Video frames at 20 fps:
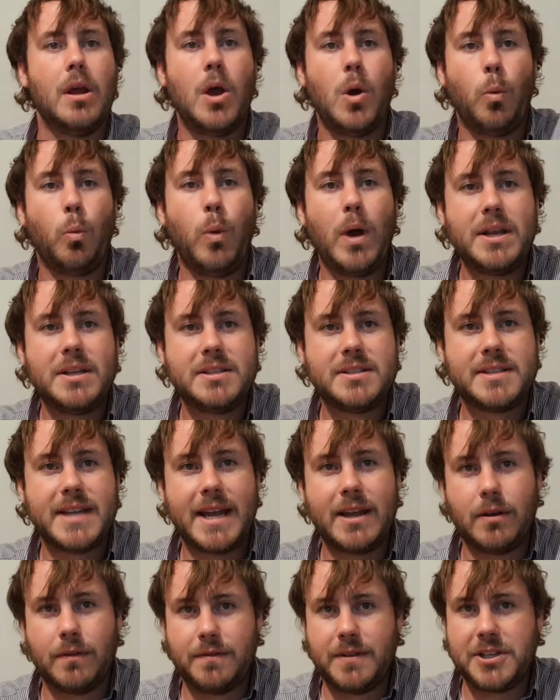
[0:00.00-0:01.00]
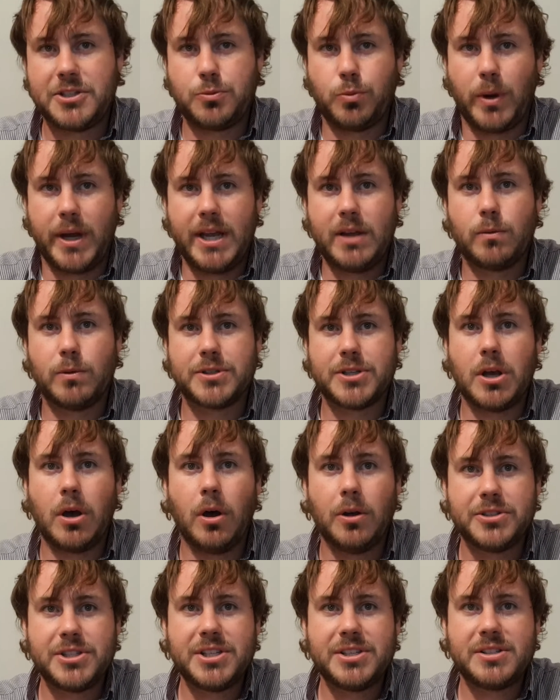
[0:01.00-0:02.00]
Wednesday of this week was the
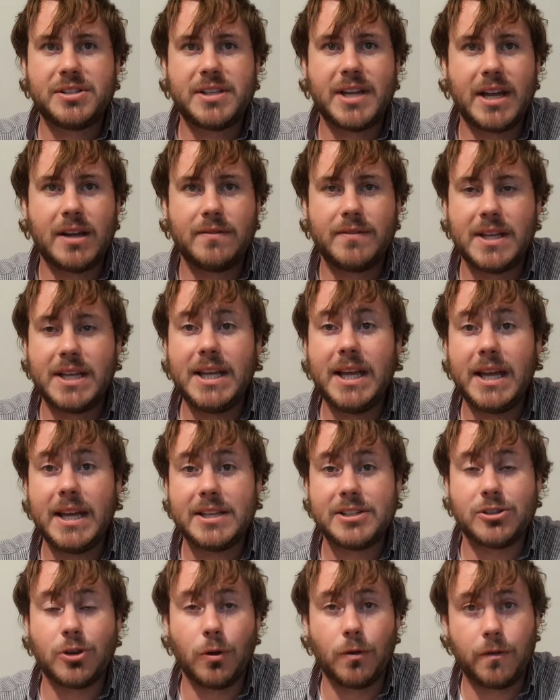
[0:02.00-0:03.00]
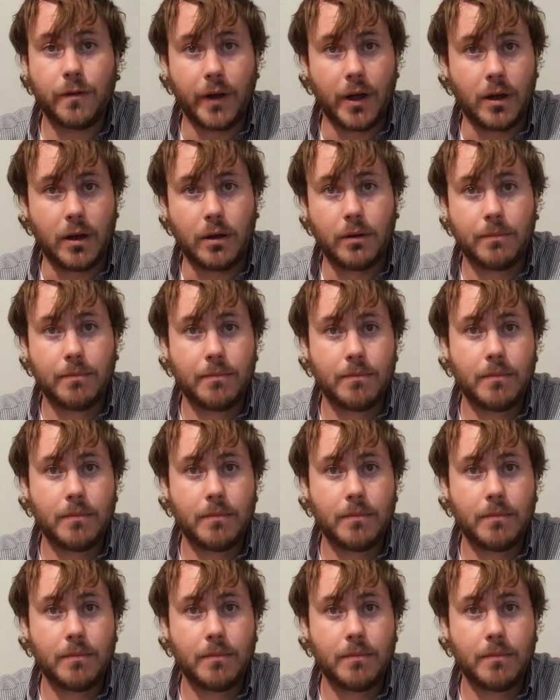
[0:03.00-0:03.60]
hottest day of the year so far.